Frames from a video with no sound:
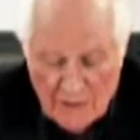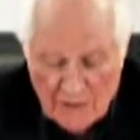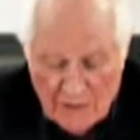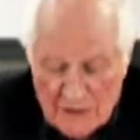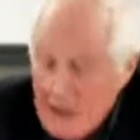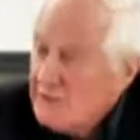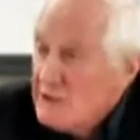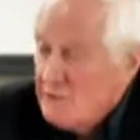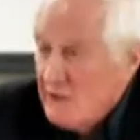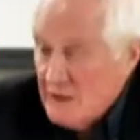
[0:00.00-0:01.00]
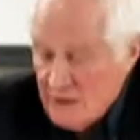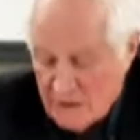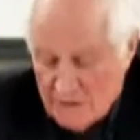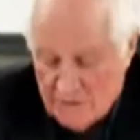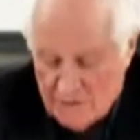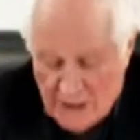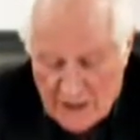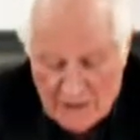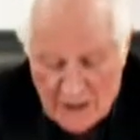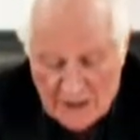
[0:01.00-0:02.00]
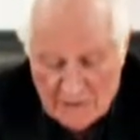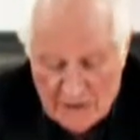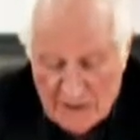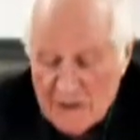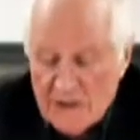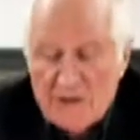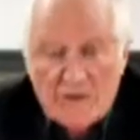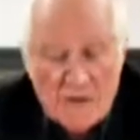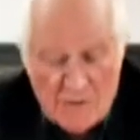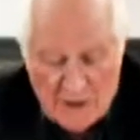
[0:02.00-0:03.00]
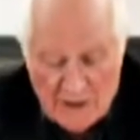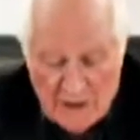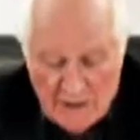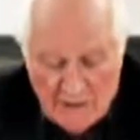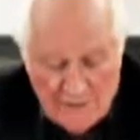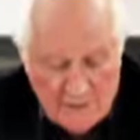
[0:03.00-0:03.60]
from a television writer called Ian Kennedy Martin a screenplay